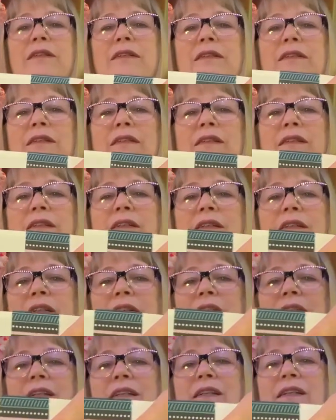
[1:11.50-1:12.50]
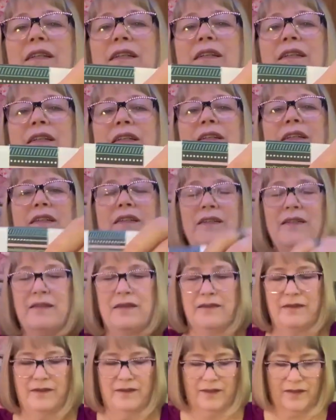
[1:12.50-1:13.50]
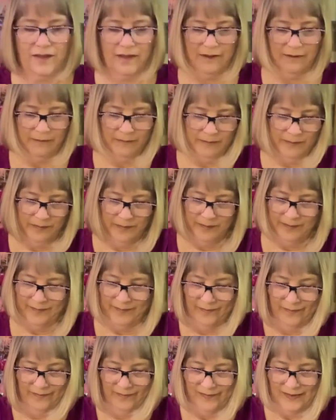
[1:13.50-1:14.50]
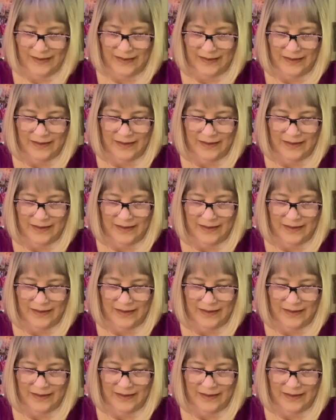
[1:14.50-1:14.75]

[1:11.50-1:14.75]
No one is speaking in this clip.